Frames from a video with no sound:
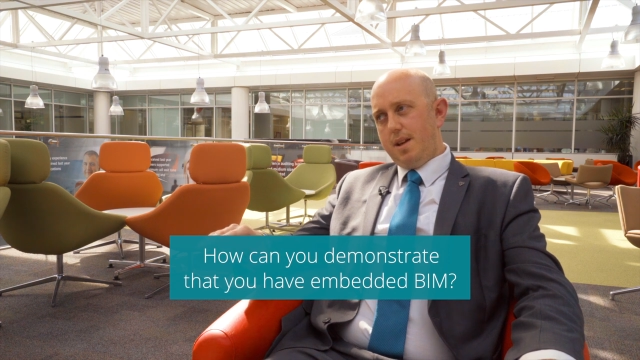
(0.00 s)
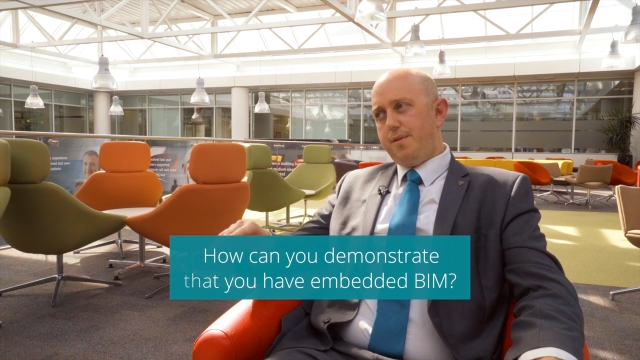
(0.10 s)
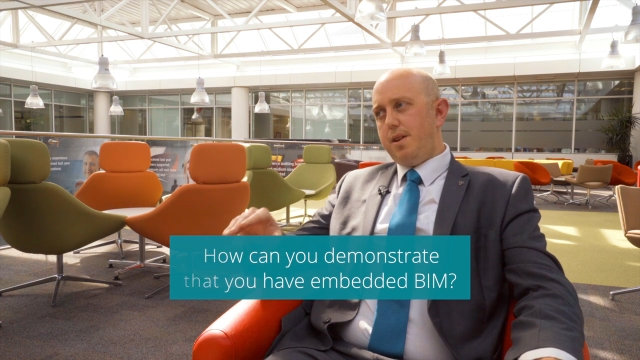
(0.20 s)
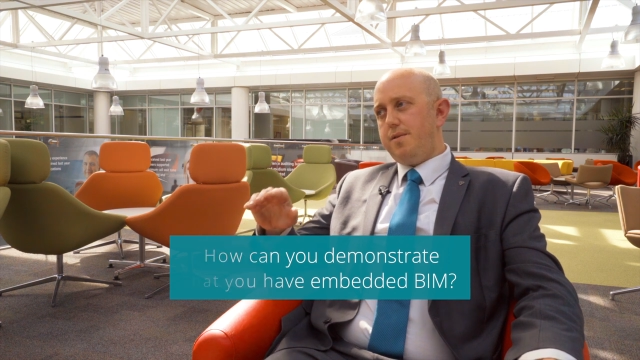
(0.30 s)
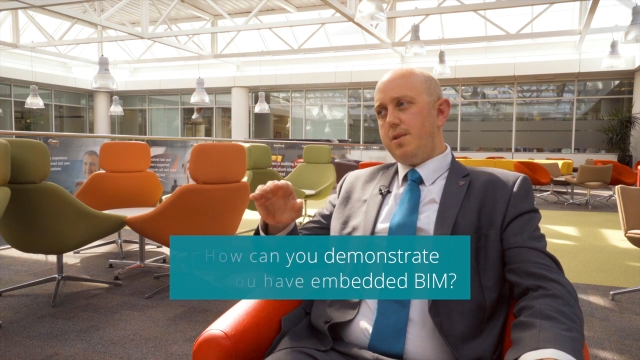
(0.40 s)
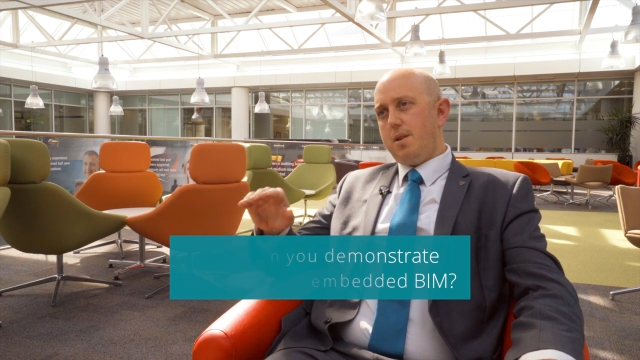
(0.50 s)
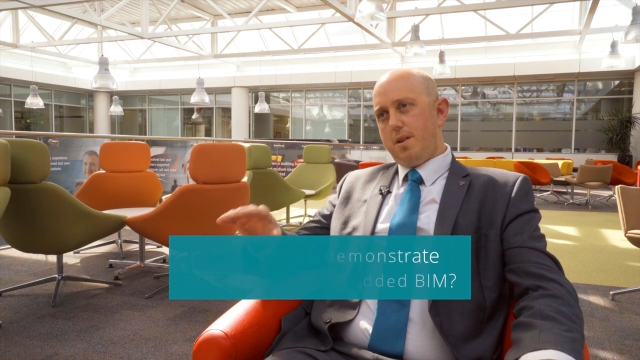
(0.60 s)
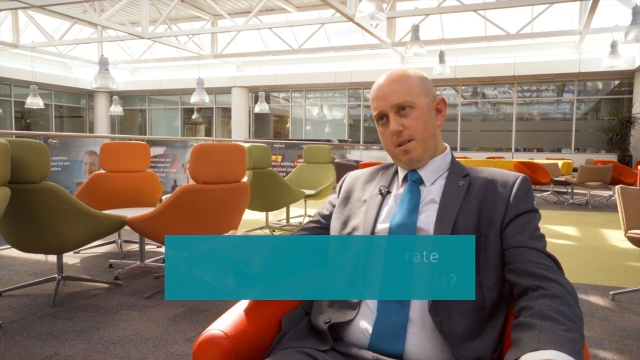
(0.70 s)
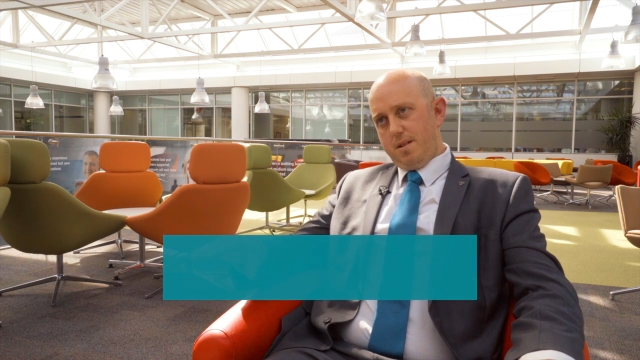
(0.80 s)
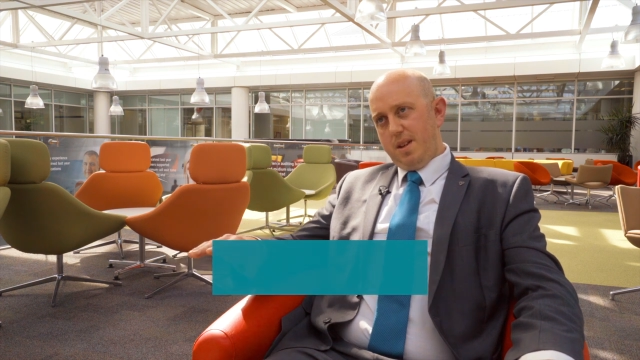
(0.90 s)
If you've
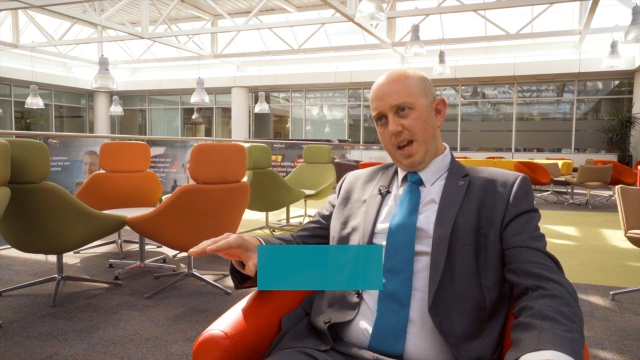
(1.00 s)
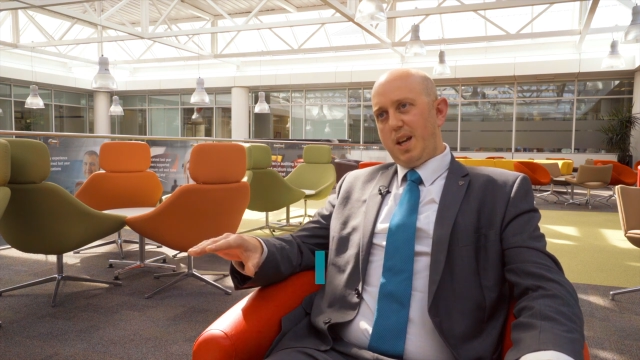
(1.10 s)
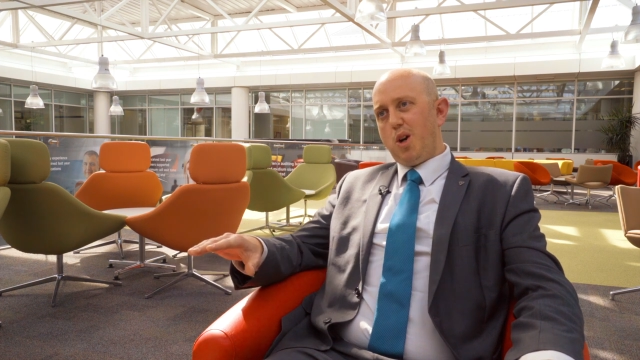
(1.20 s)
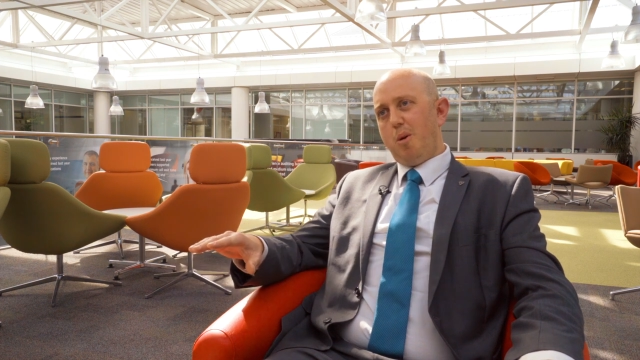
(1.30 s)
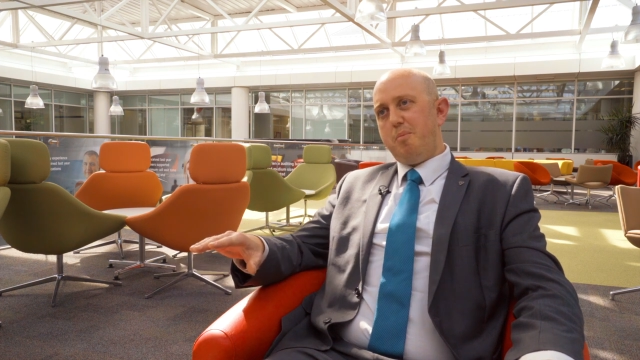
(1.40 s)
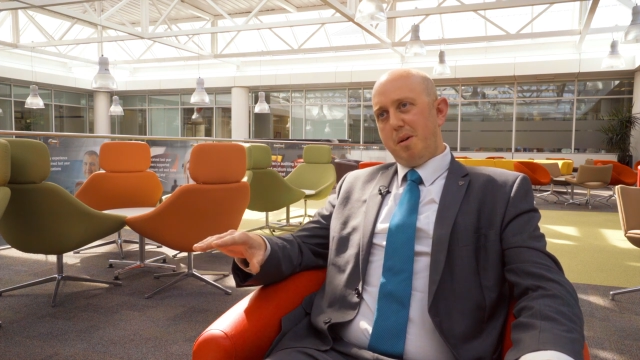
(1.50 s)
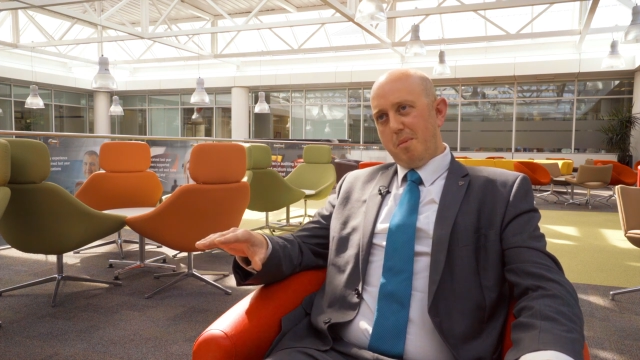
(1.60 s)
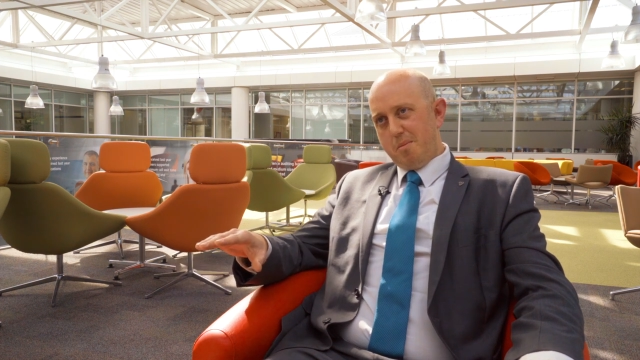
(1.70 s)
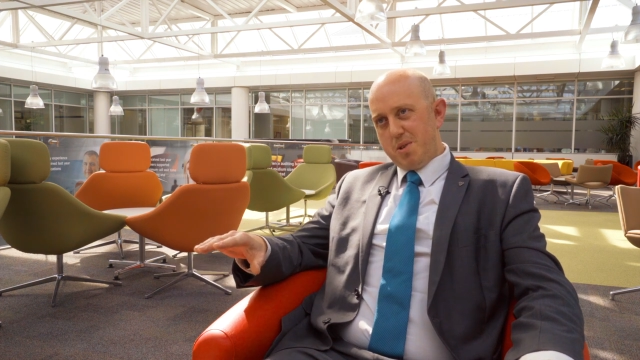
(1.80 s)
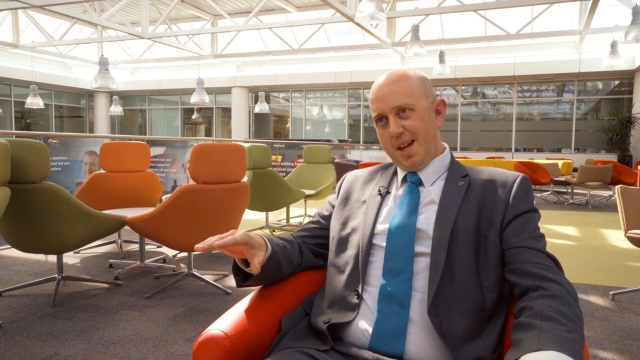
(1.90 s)
not yet got BIM
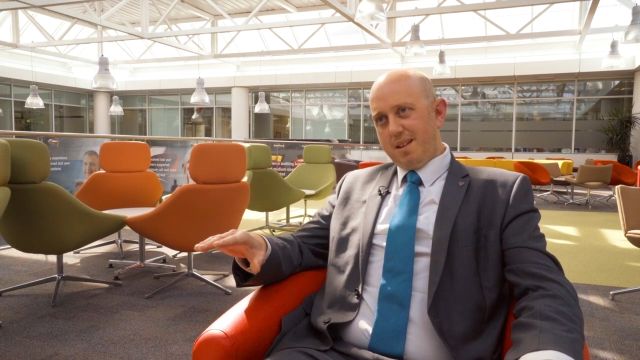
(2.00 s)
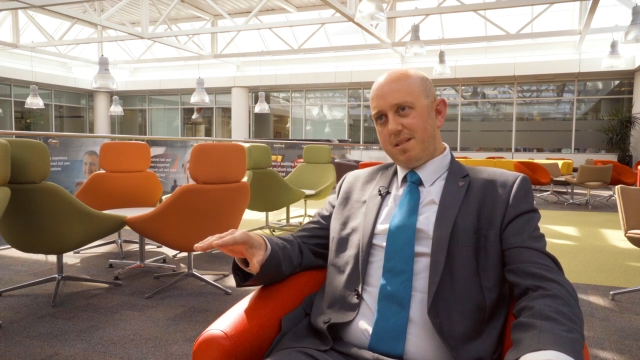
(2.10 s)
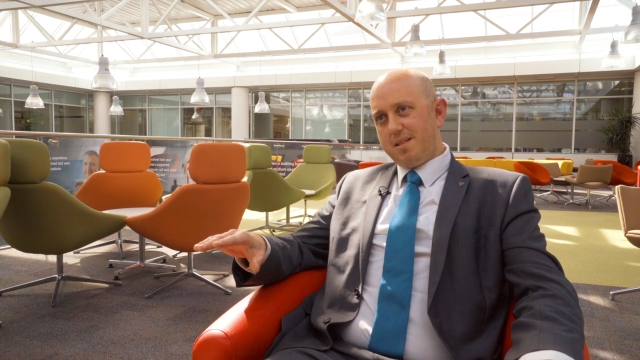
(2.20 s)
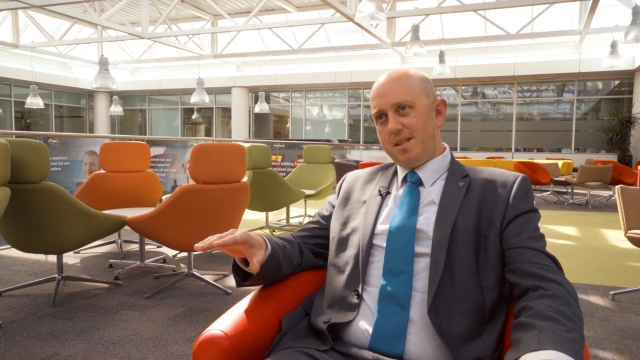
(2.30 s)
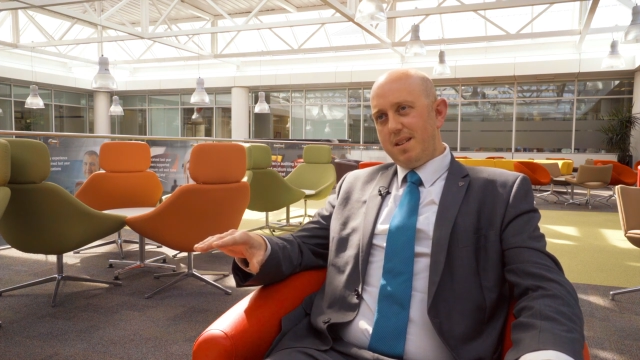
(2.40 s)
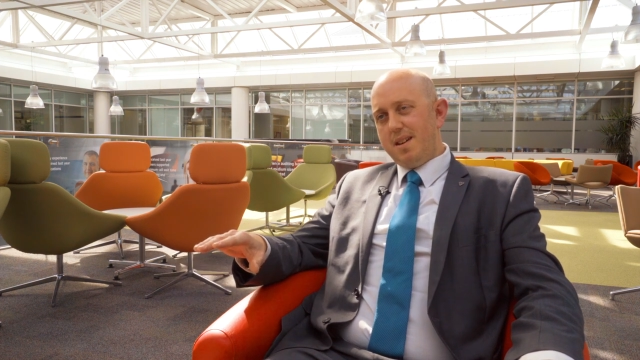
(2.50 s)
objects,